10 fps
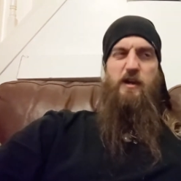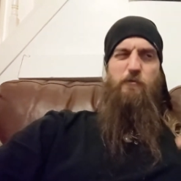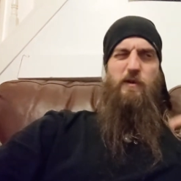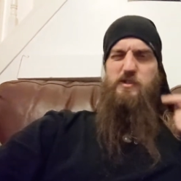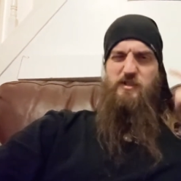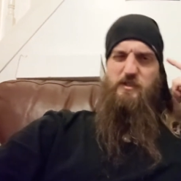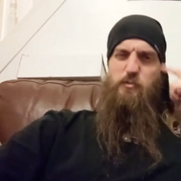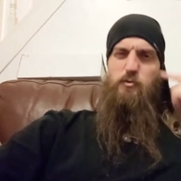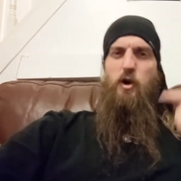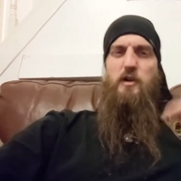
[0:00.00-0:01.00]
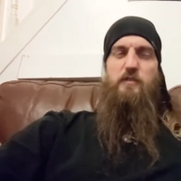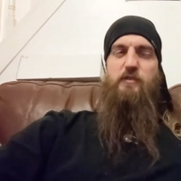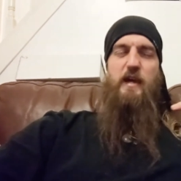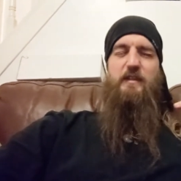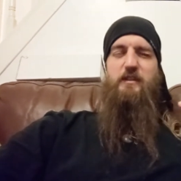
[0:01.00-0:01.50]
and eventually you kind
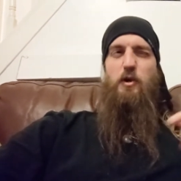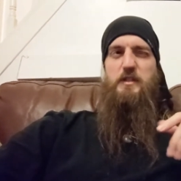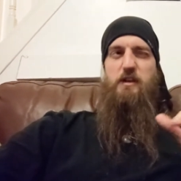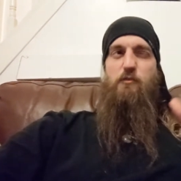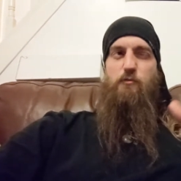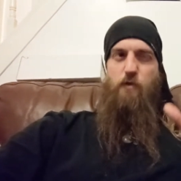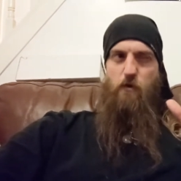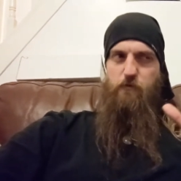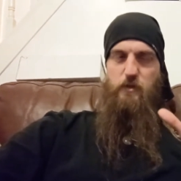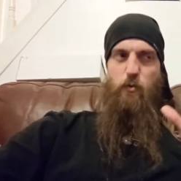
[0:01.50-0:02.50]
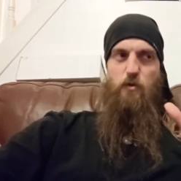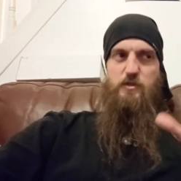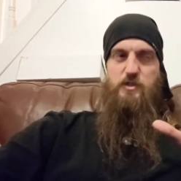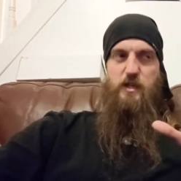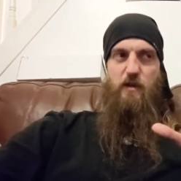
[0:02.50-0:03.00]
of get the idea of roughly
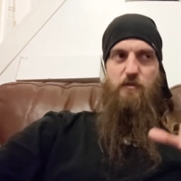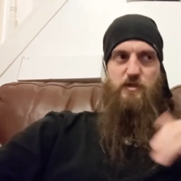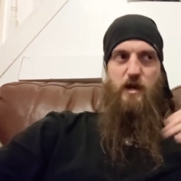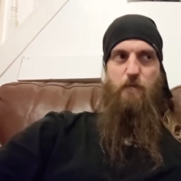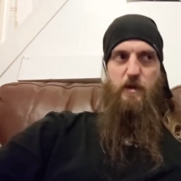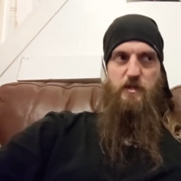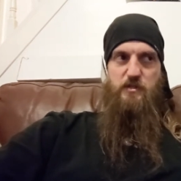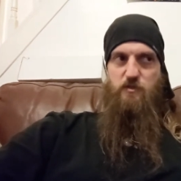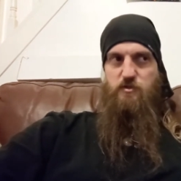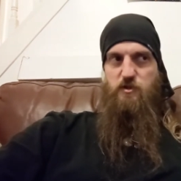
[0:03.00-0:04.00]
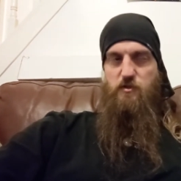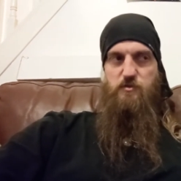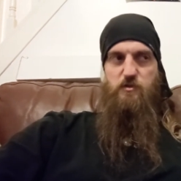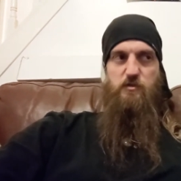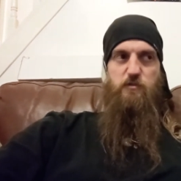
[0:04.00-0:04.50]
what the scales are based on
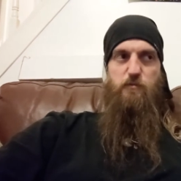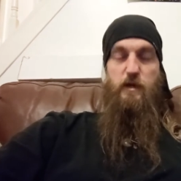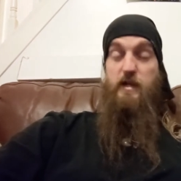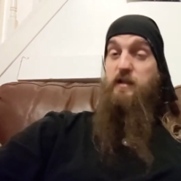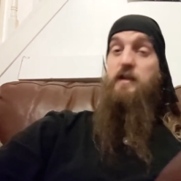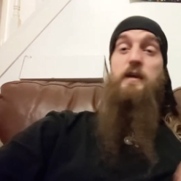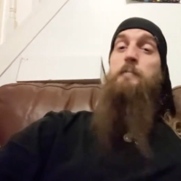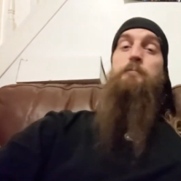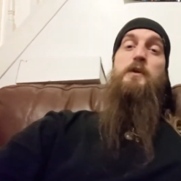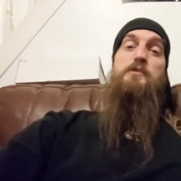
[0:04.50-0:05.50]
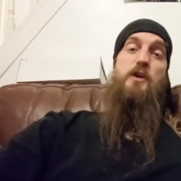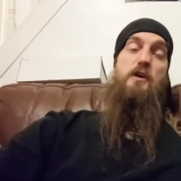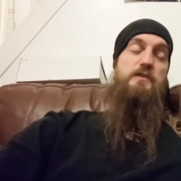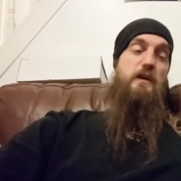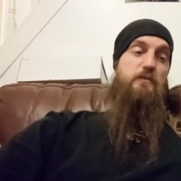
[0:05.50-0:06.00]
certain songs you've played.
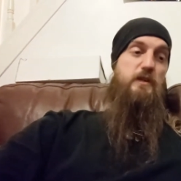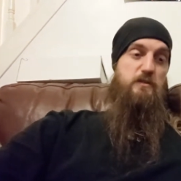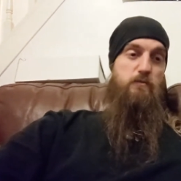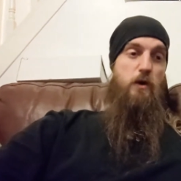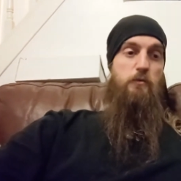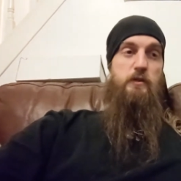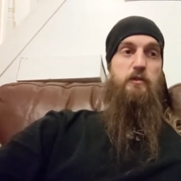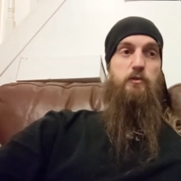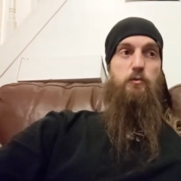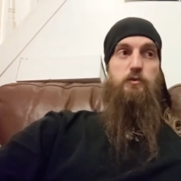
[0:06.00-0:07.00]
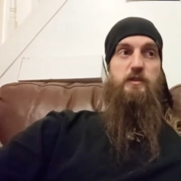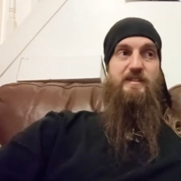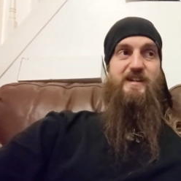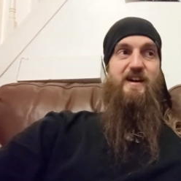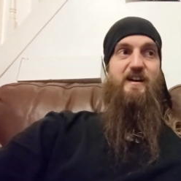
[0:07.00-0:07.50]
Turns out there's a mode in it called
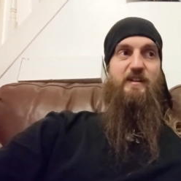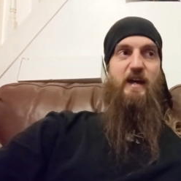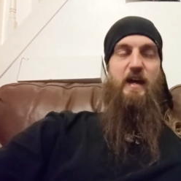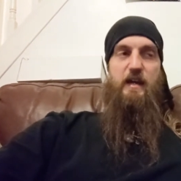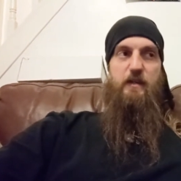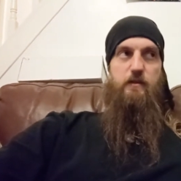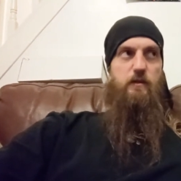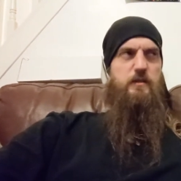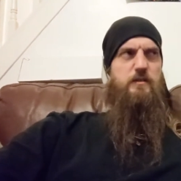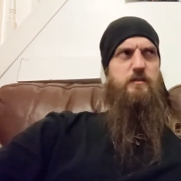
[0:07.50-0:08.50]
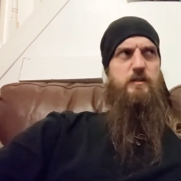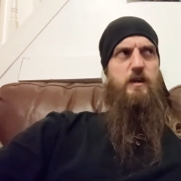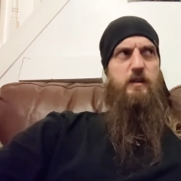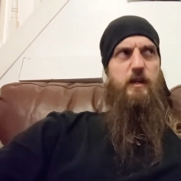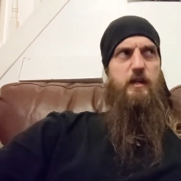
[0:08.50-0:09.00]
Guitarcade. Is it
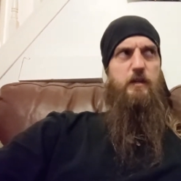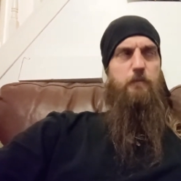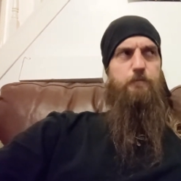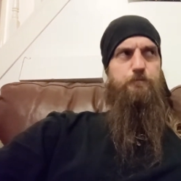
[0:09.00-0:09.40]
Guitarcade?